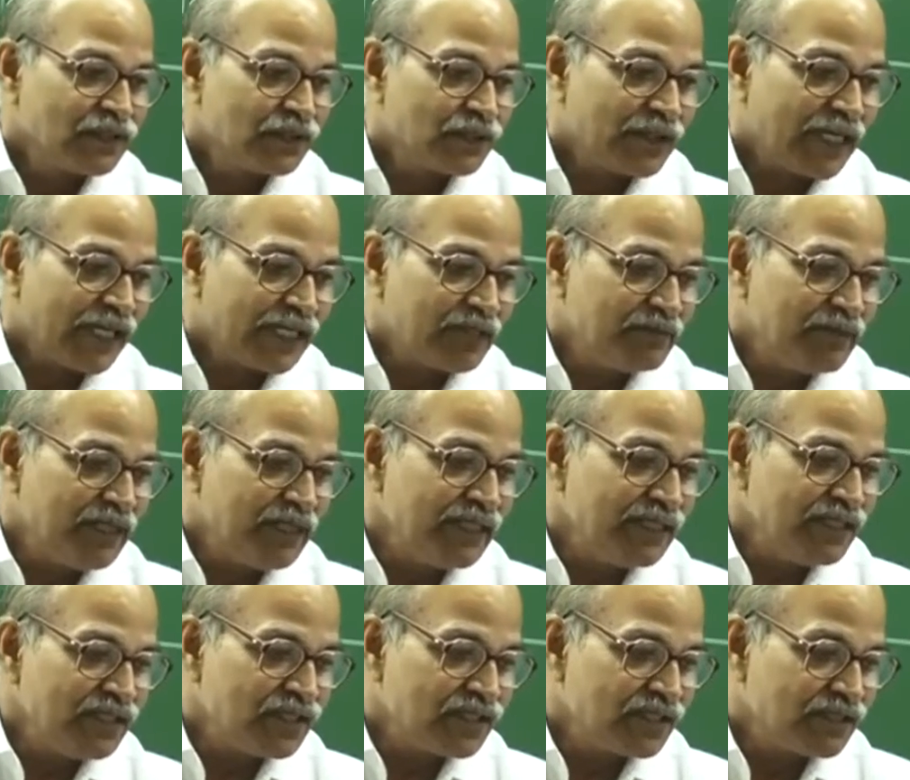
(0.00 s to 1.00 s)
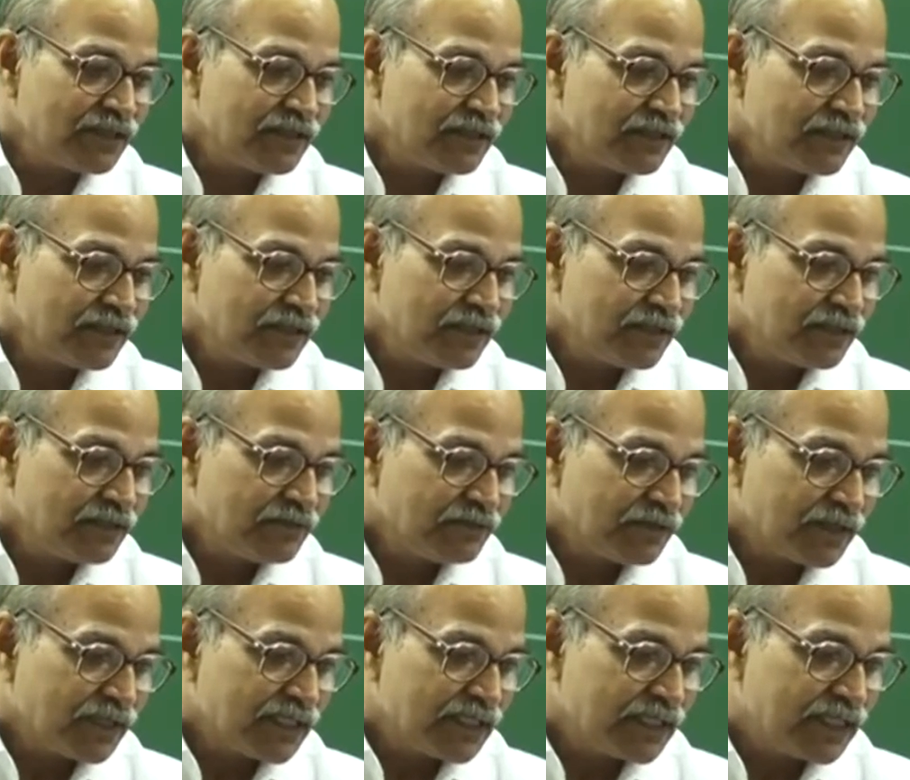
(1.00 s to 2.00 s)
So that means
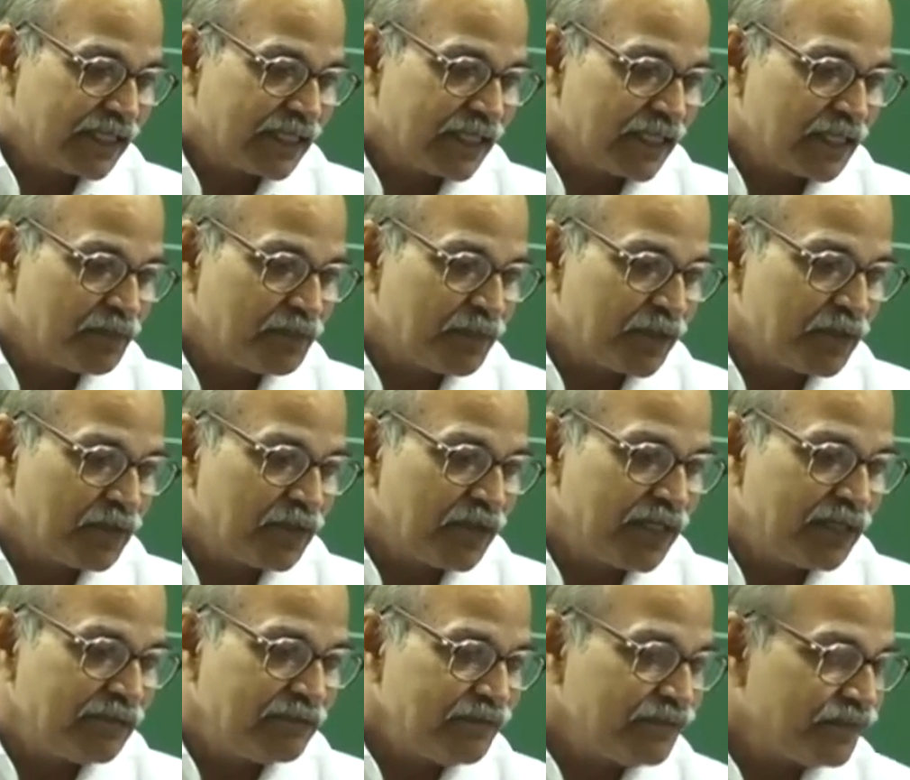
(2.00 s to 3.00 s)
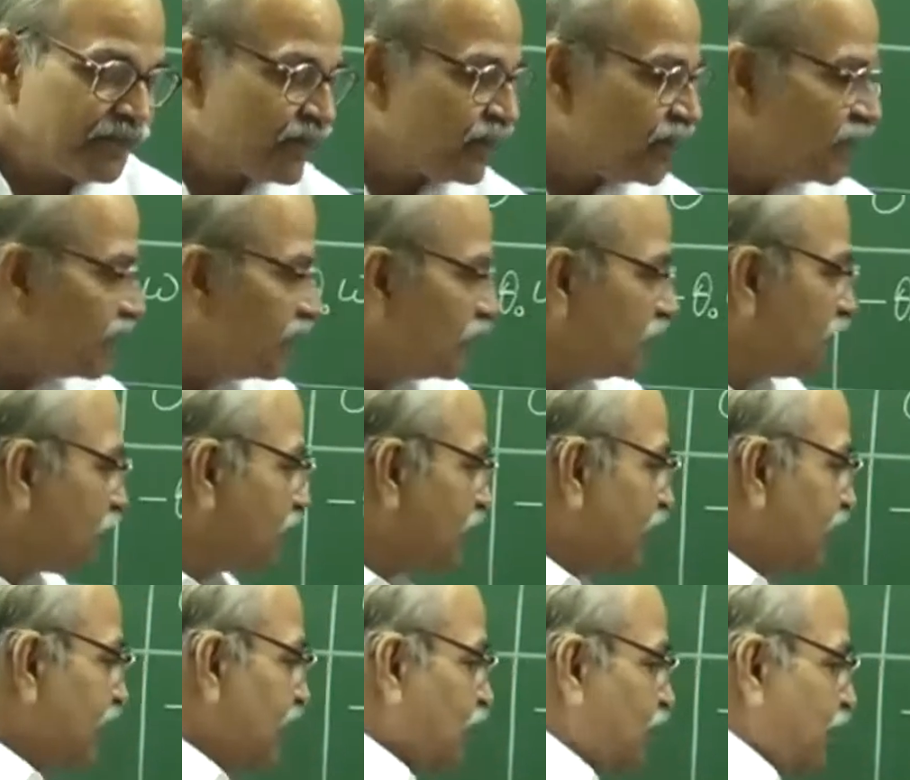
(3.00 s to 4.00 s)
for the second pendulum,
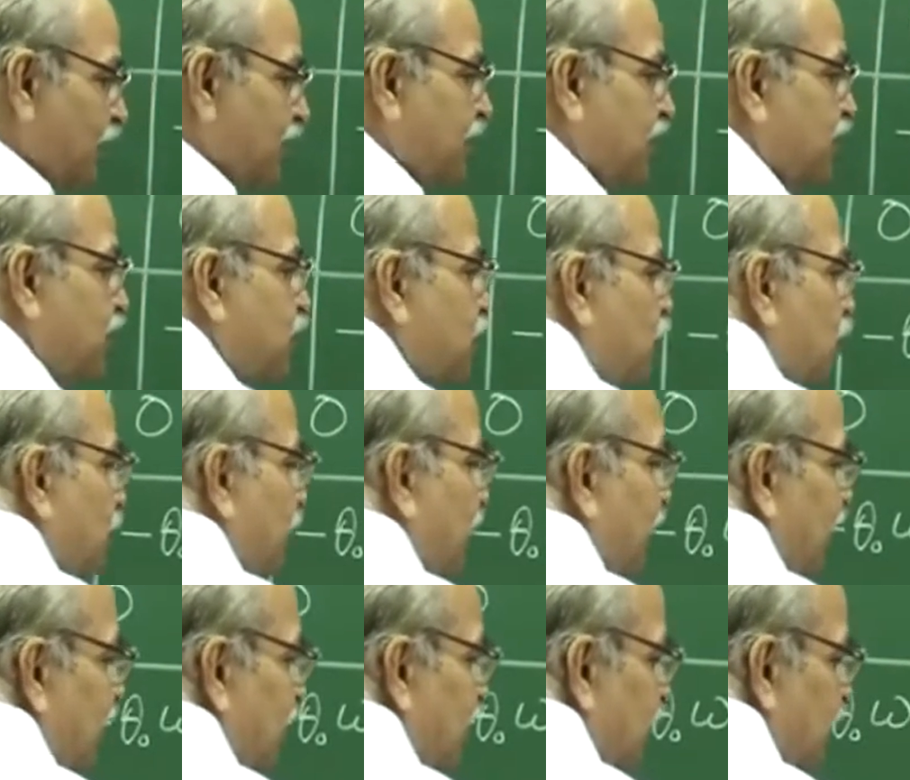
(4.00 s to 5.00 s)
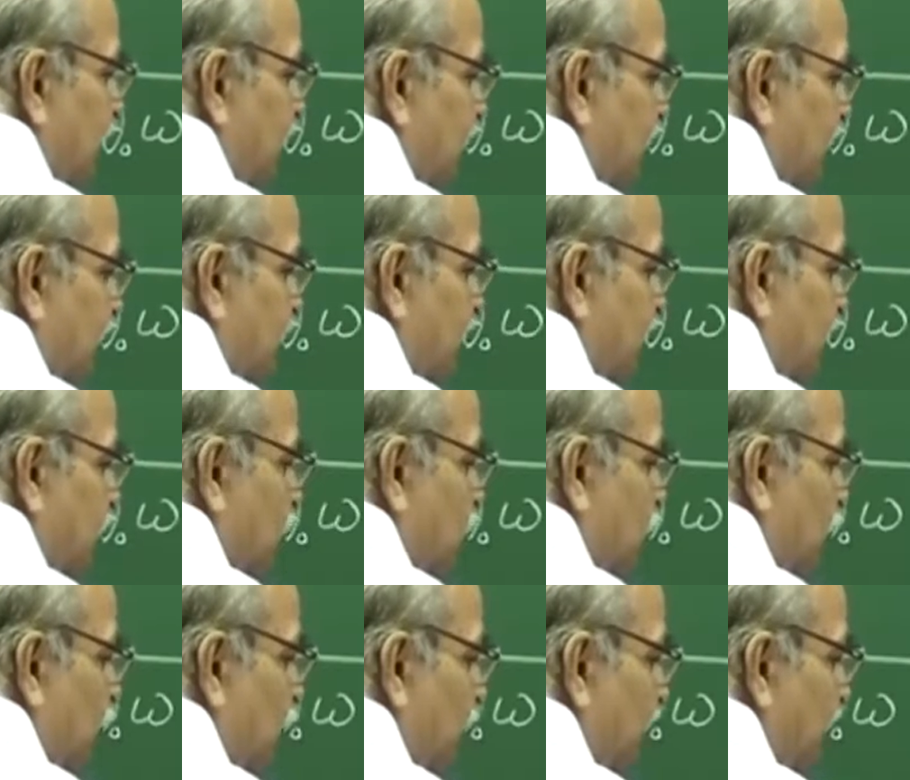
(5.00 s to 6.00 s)
my equation should be theta
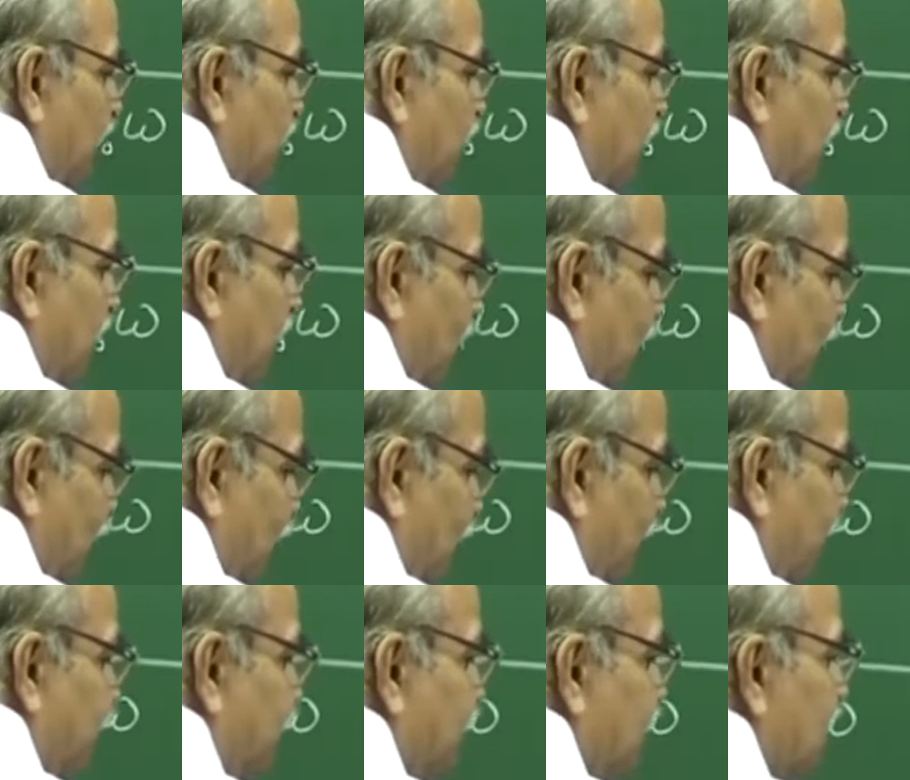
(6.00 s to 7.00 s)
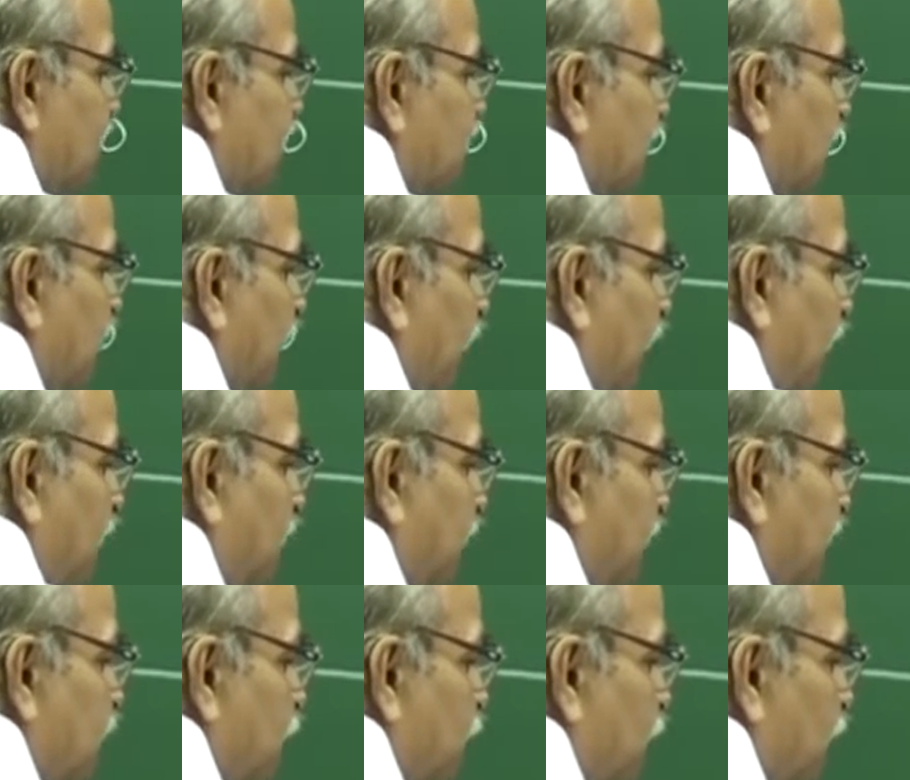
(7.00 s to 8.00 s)
2 equal to some
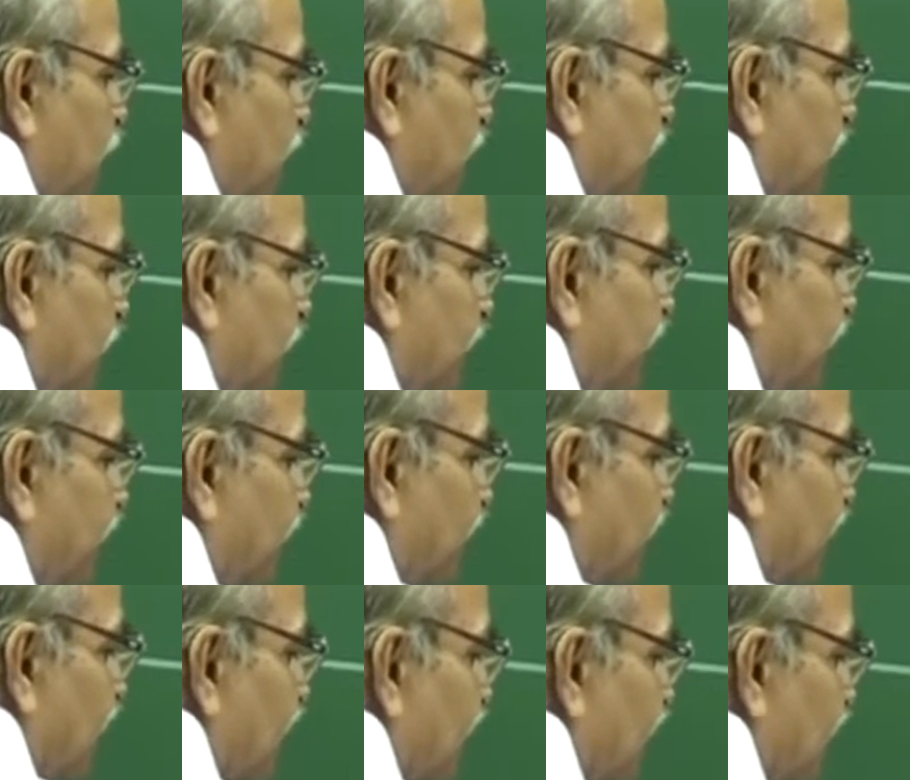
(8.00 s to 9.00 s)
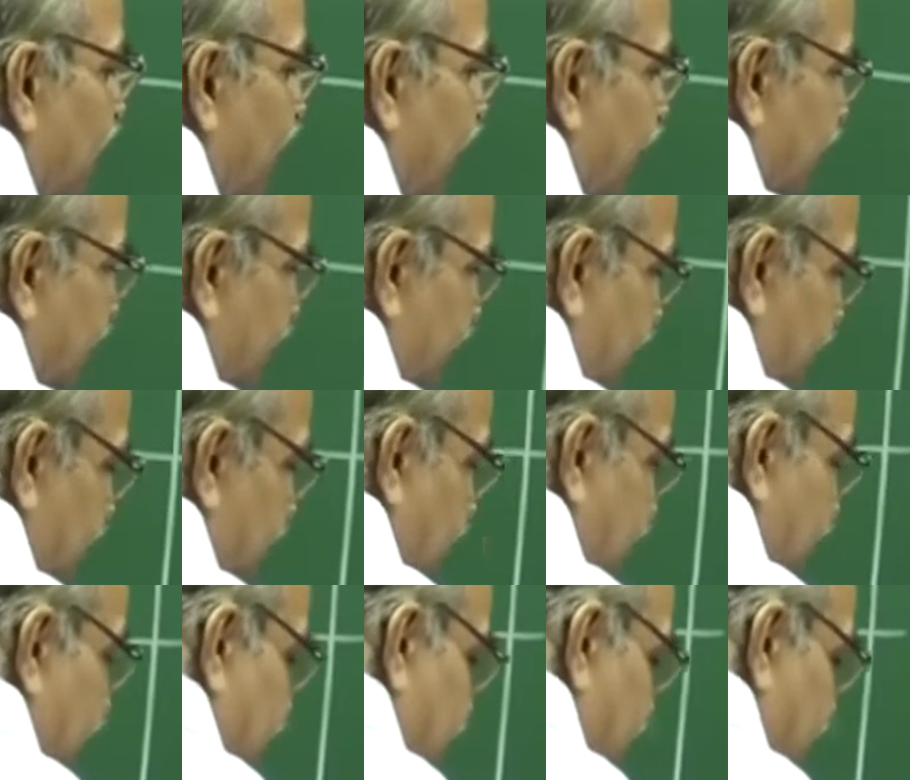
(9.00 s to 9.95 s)
amplitude and then